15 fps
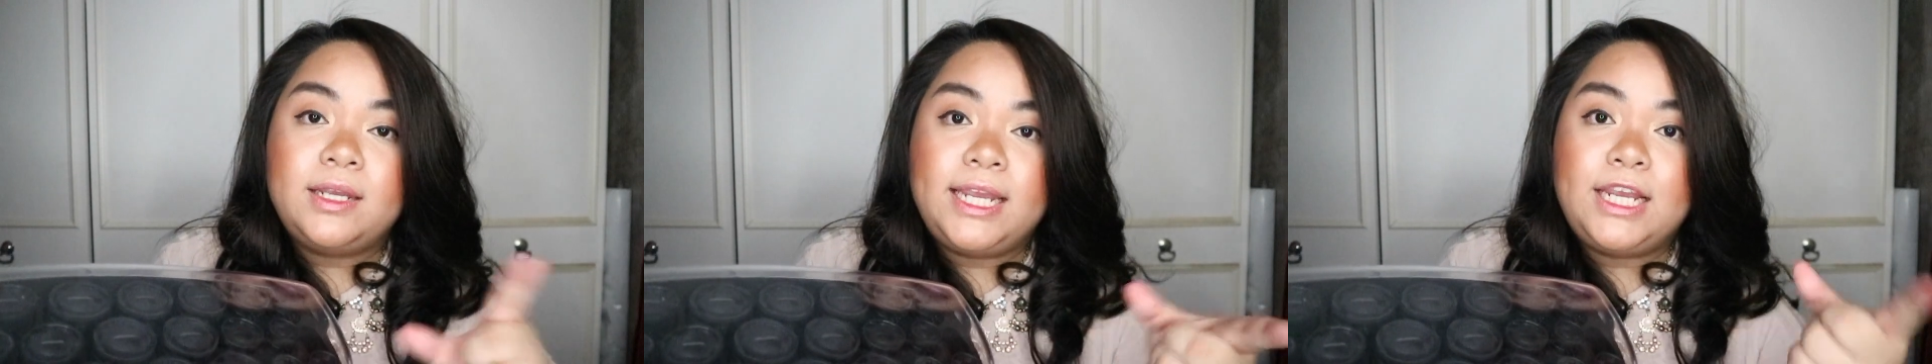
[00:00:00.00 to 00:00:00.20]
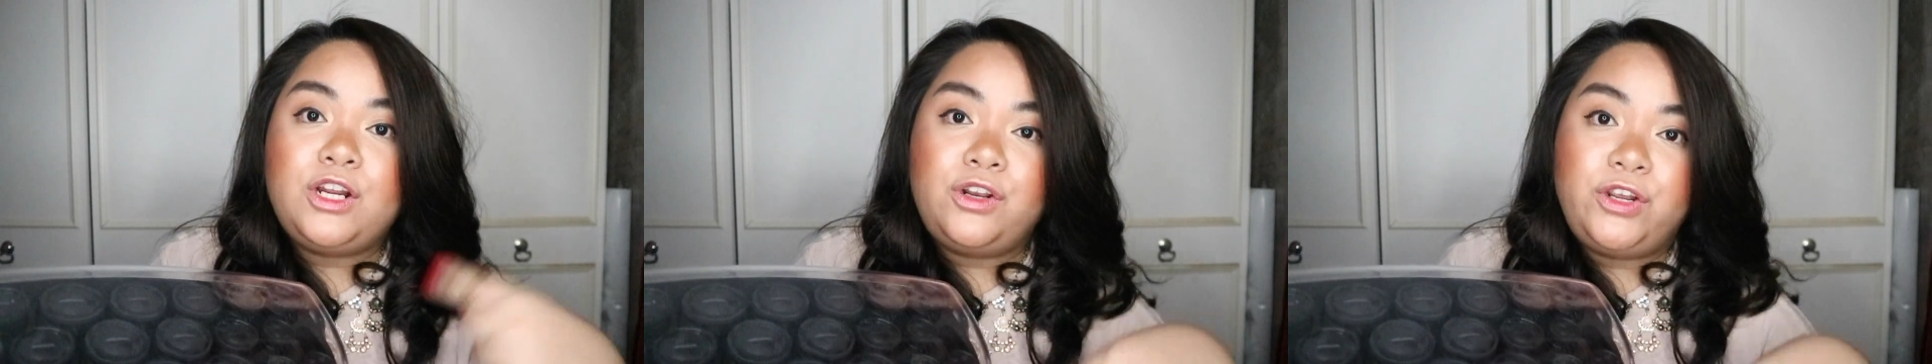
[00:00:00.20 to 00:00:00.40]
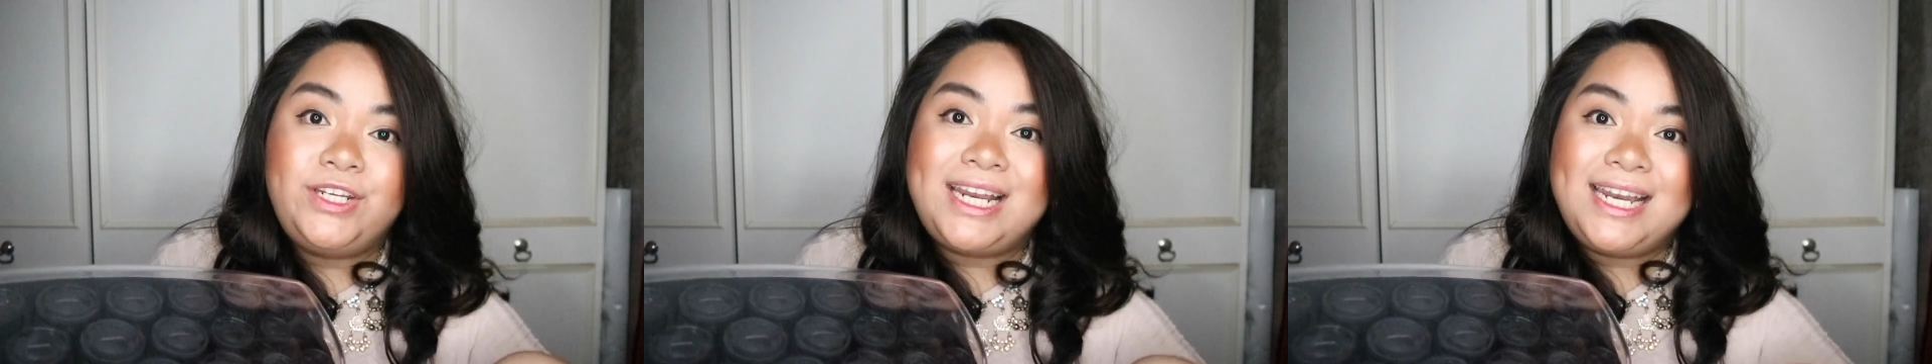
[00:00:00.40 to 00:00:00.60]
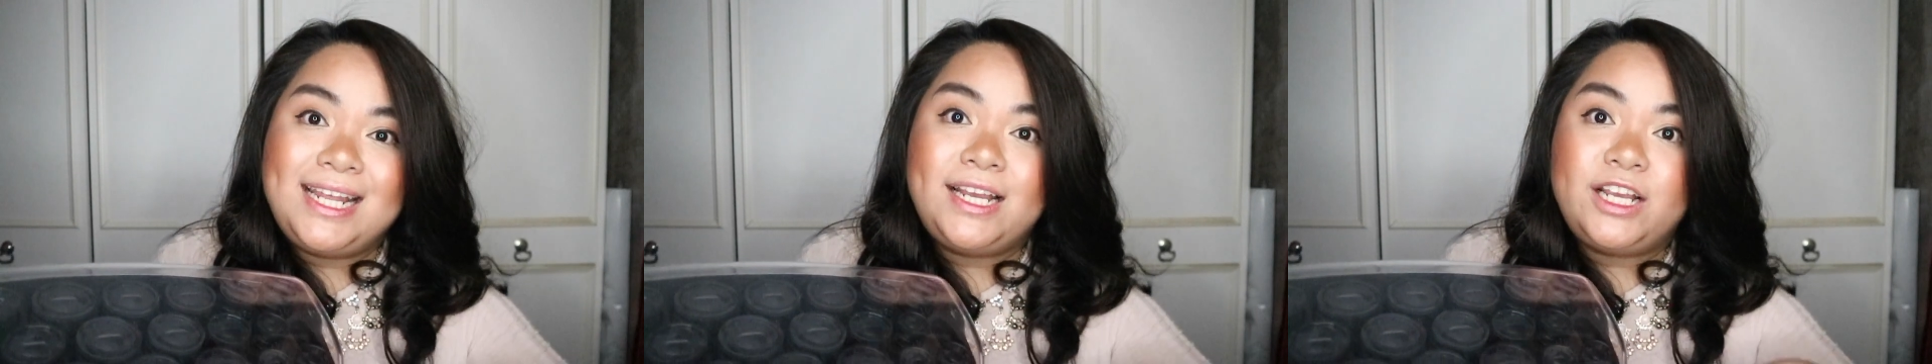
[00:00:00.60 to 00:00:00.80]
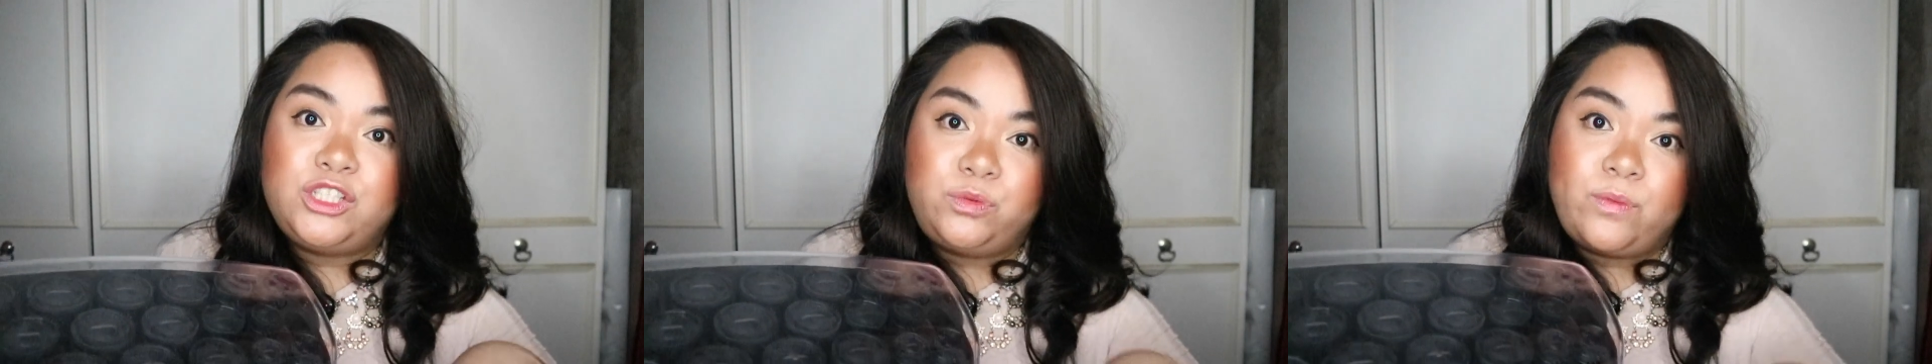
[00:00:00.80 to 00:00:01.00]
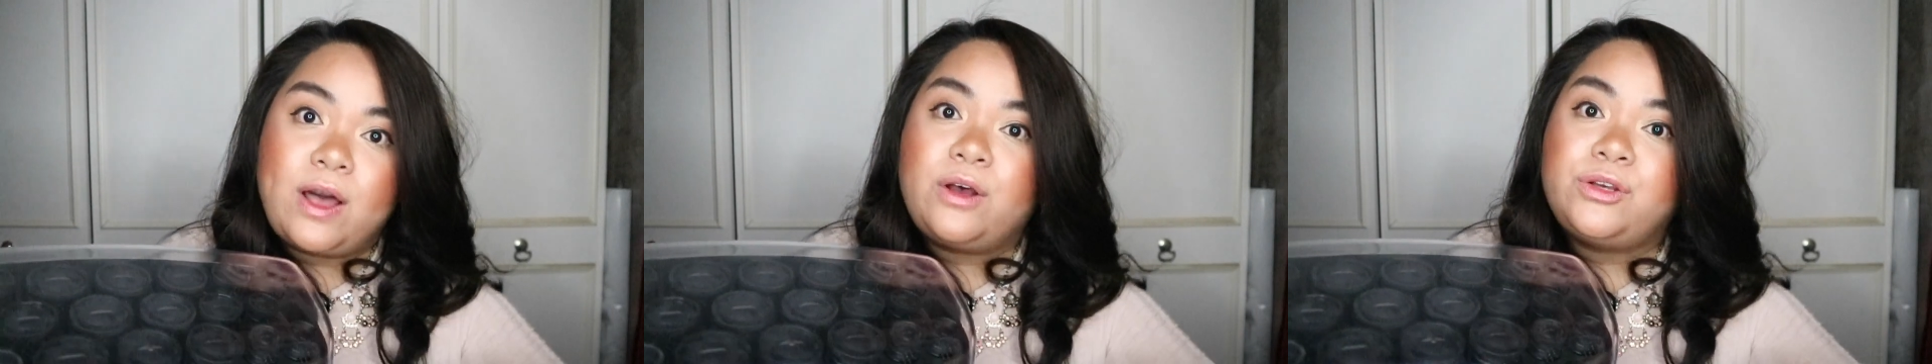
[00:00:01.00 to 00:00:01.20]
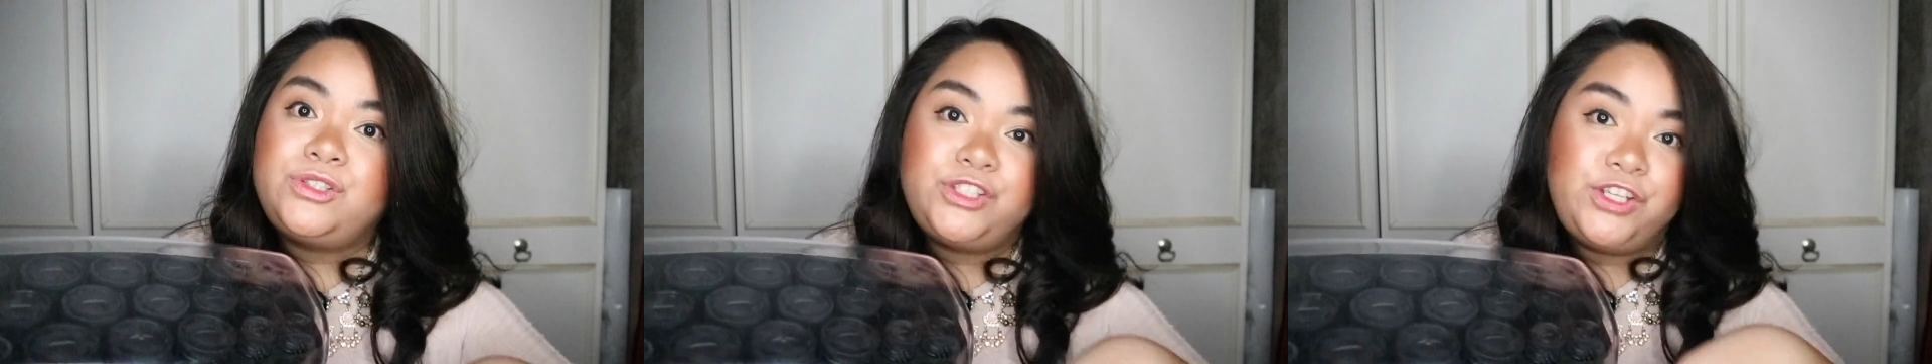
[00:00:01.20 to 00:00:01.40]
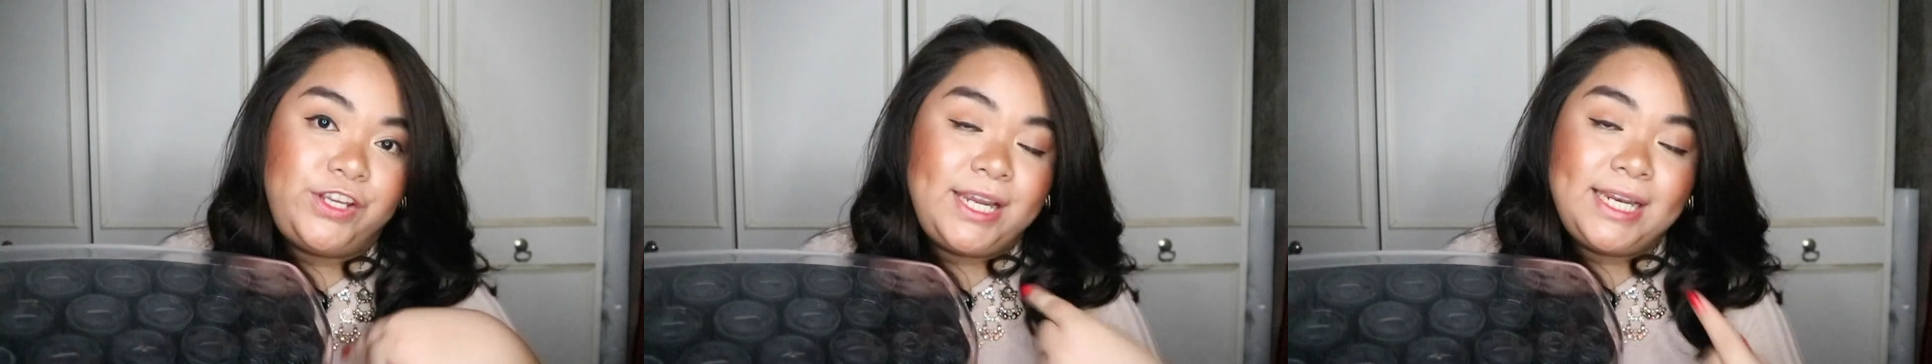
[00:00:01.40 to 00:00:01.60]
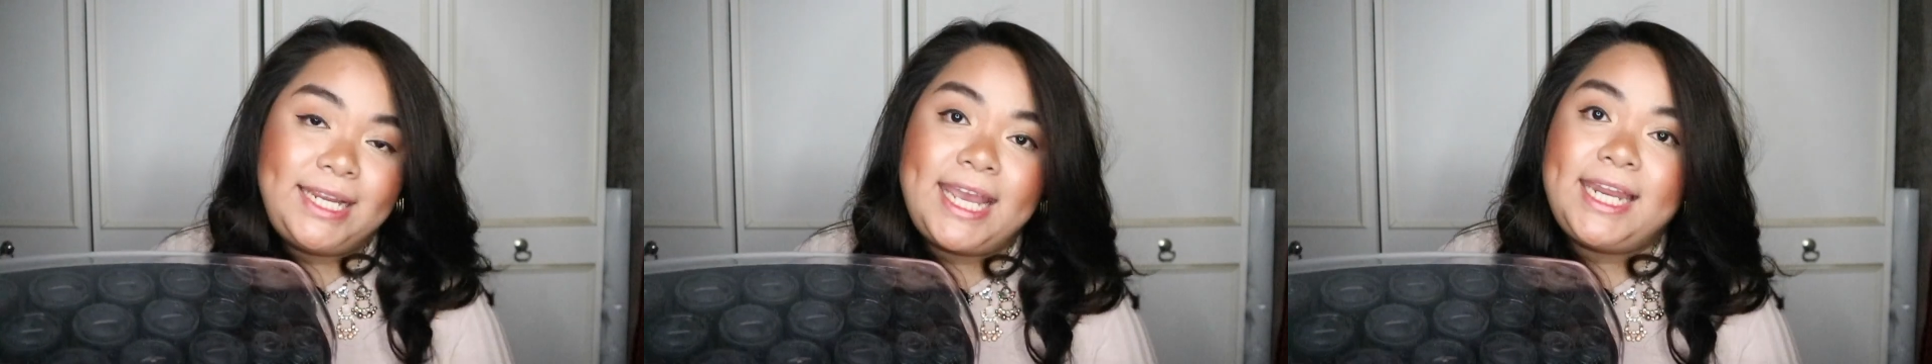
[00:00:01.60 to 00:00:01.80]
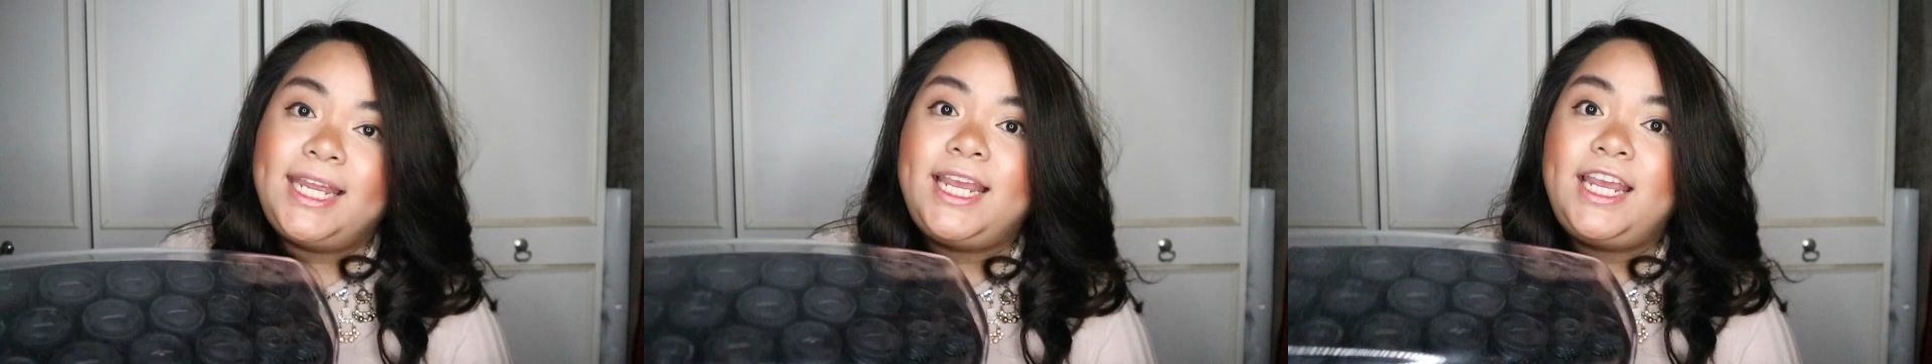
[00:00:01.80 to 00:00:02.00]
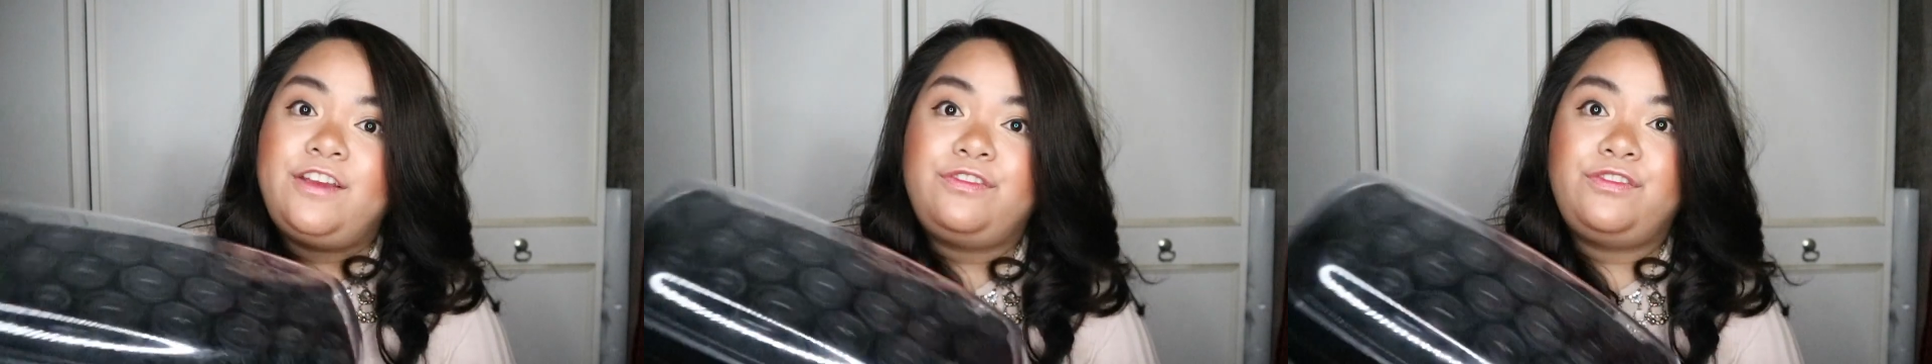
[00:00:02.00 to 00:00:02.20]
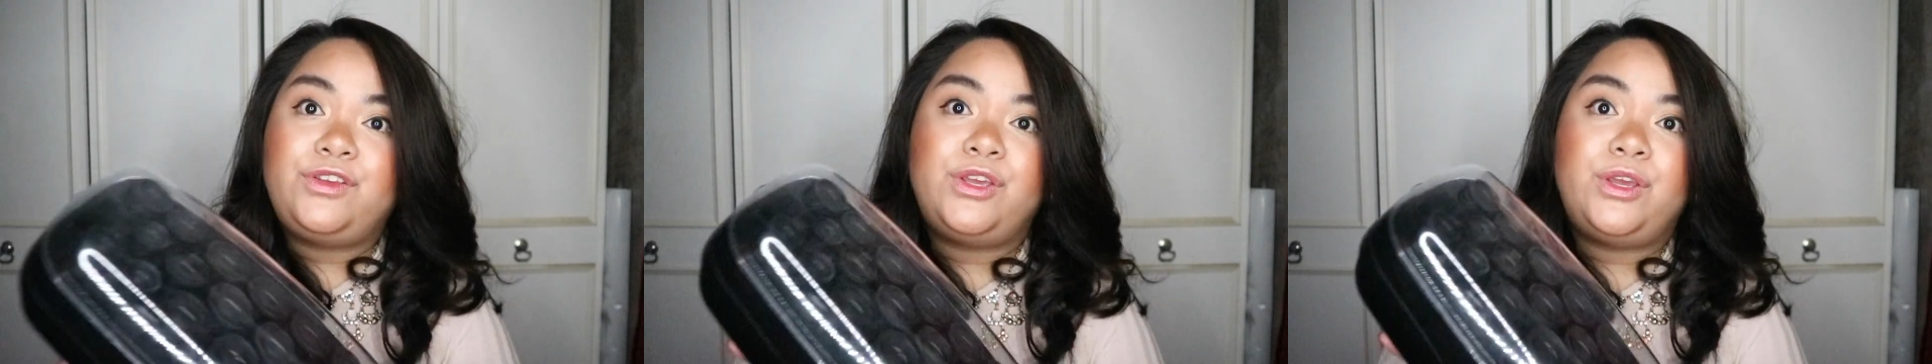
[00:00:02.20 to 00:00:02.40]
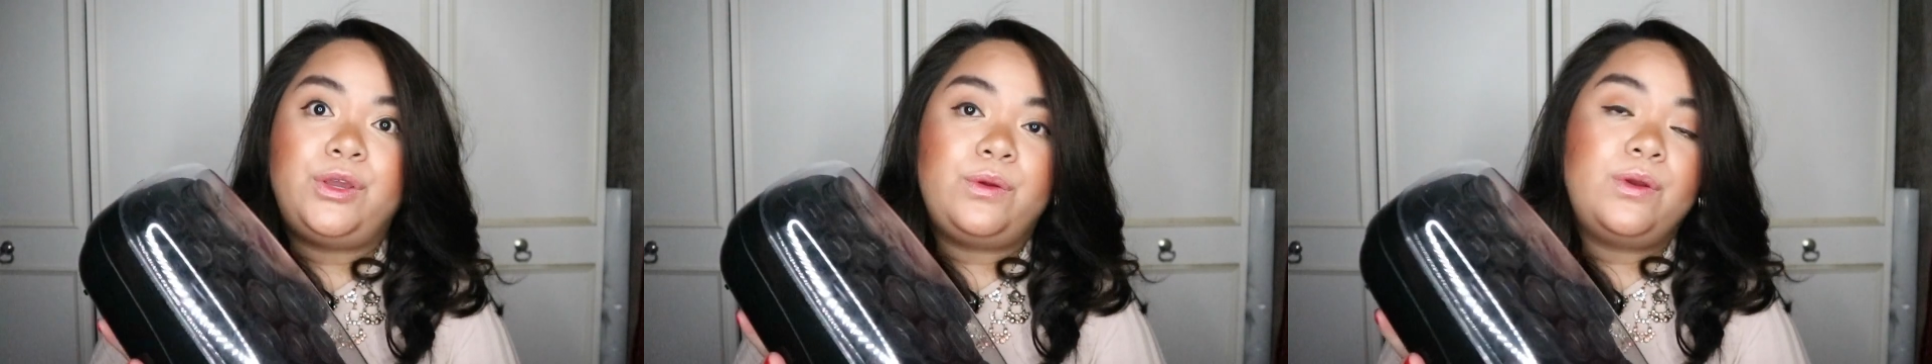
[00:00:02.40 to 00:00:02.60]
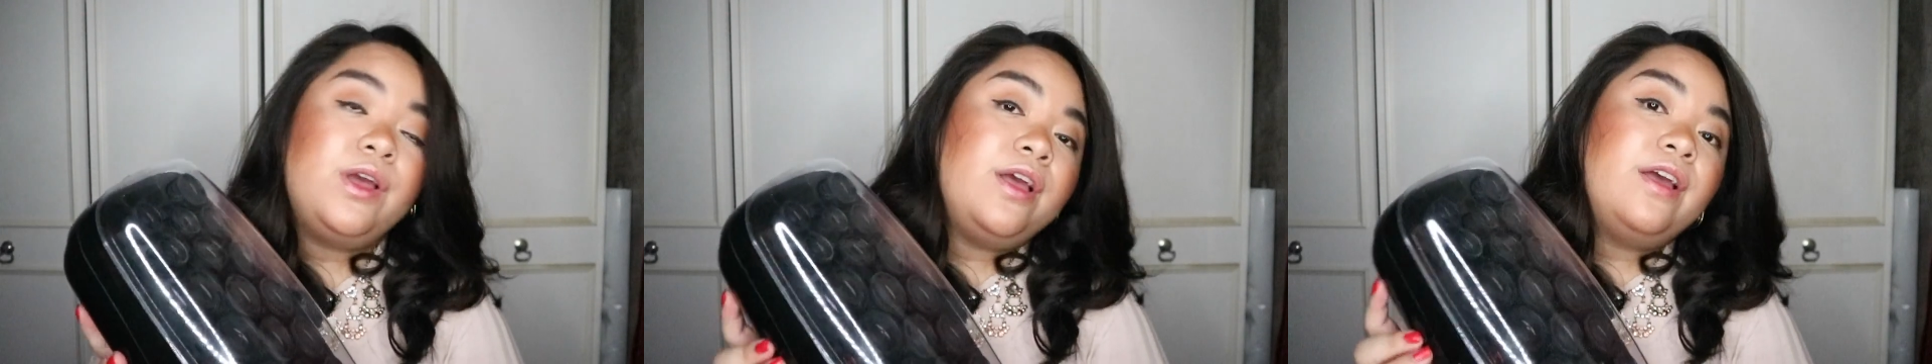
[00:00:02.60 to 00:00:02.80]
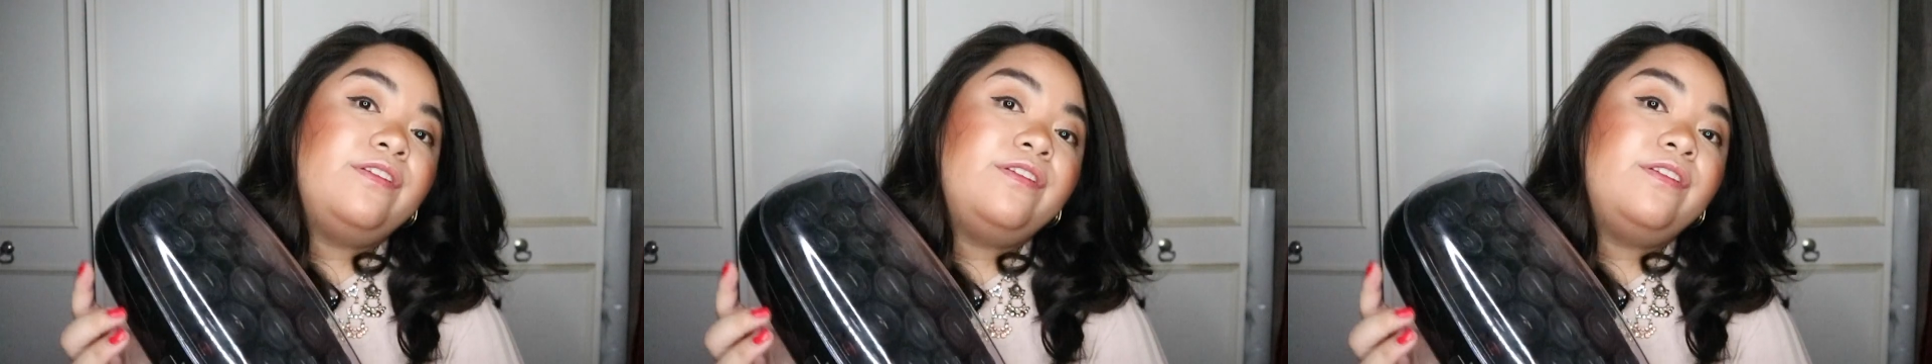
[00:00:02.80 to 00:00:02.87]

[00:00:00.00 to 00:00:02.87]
include a link as well so you can get it if you